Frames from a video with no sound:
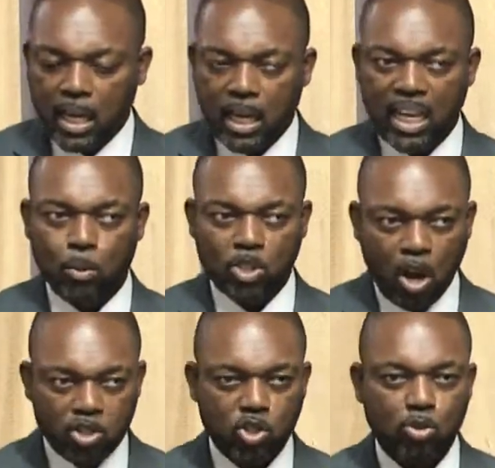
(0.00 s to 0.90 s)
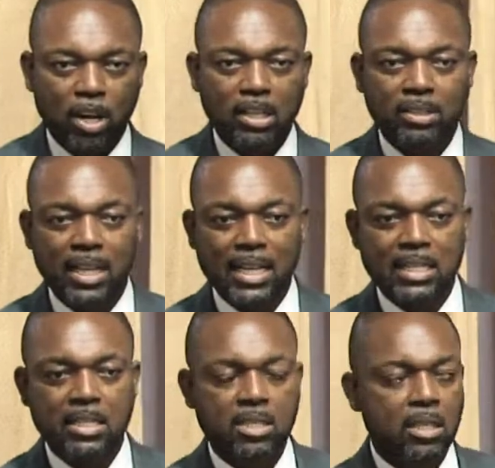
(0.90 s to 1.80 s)
it was also
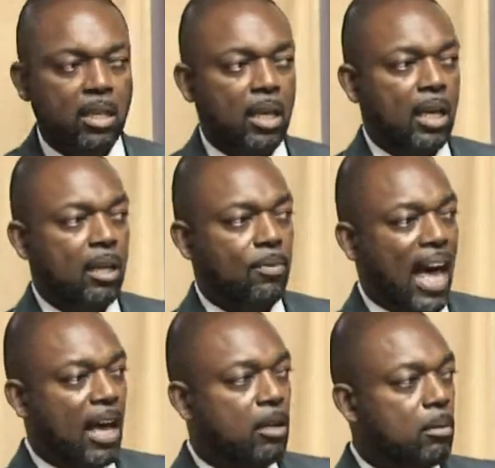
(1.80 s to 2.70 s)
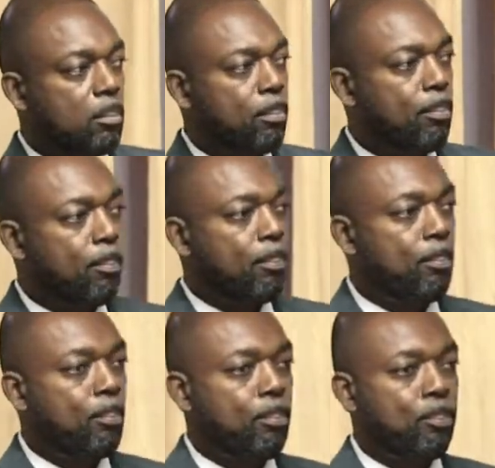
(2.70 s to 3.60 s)
recognized that
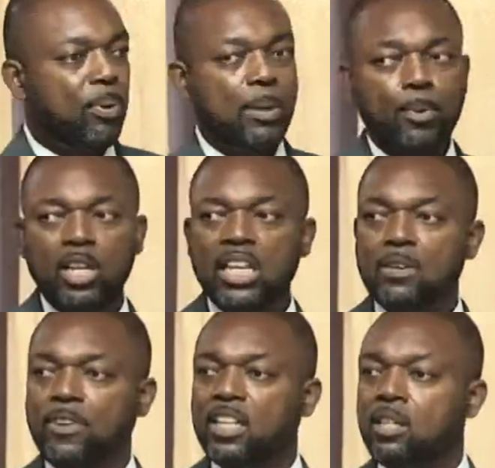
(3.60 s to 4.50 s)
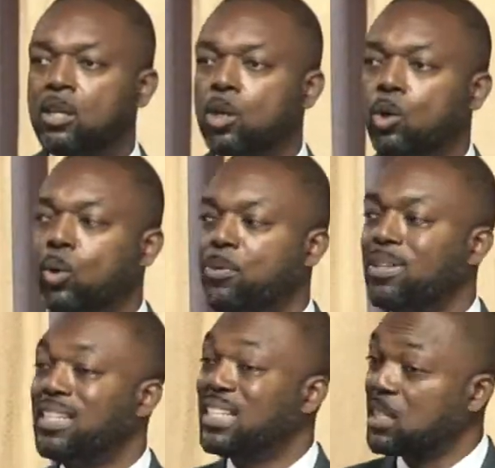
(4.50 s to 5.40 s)
people living with
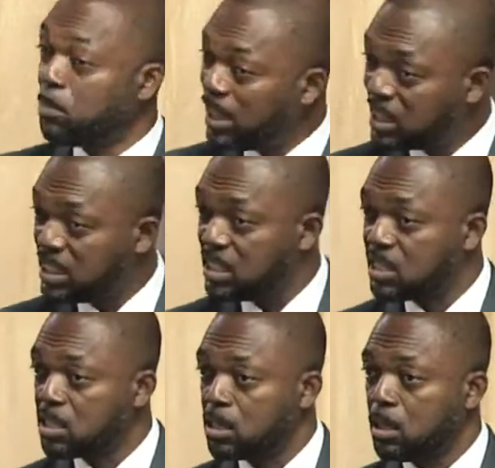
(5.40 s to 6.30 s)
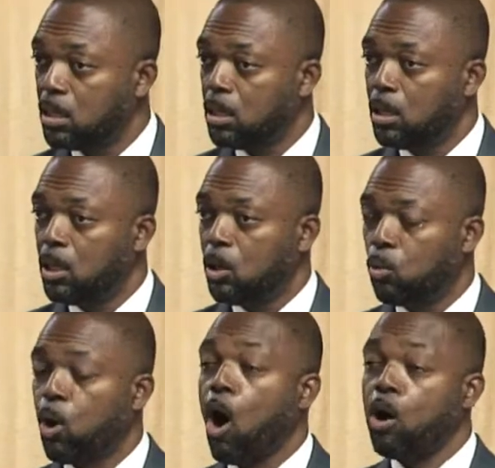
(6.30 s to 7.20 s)
disabilities
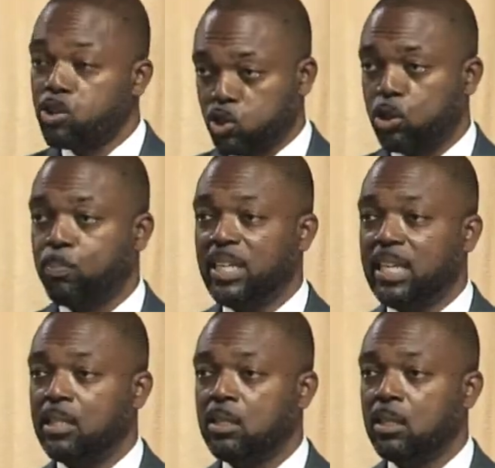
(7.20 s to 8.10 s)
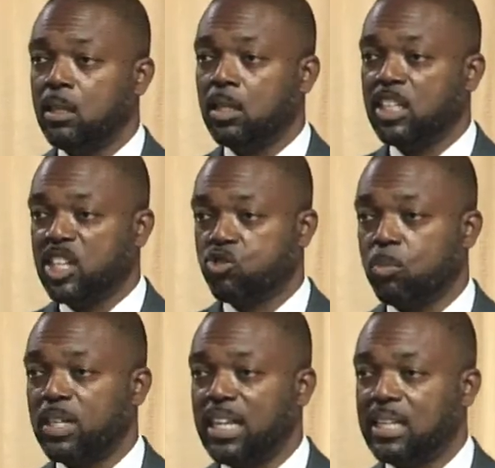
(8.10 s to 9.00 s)
were also being
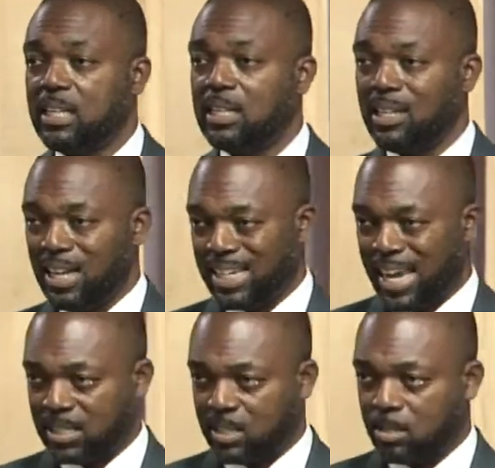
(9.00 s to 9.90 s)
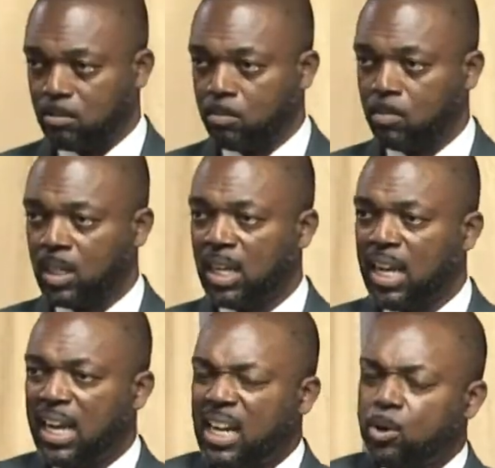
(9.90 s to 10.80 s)
discriminated against.
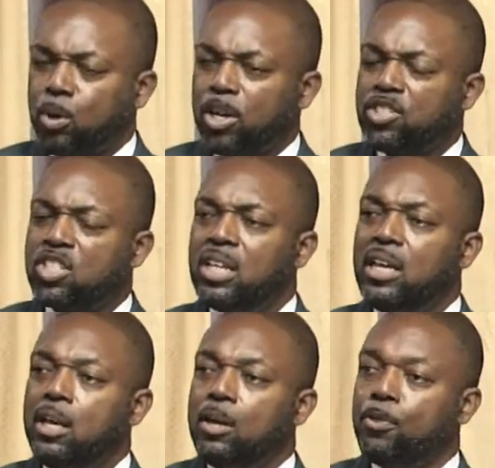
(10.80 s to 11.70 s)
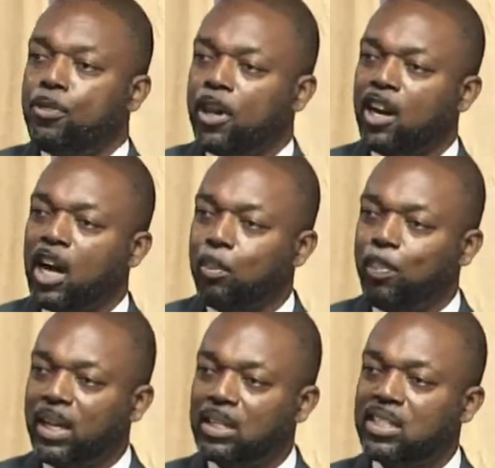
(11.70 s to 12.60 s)
In other words, their
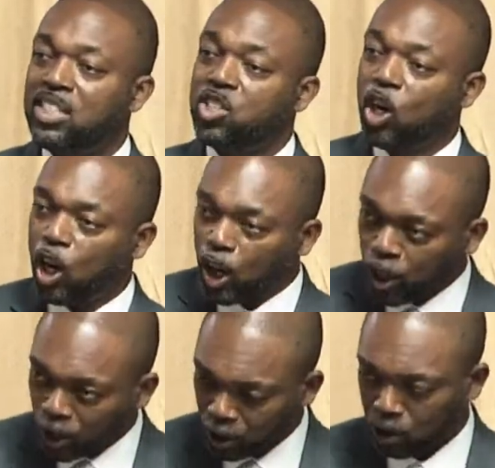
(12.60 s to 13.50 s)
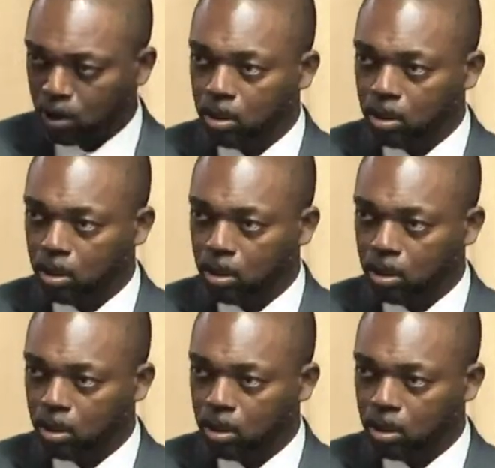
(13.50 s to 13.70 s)
ability to earn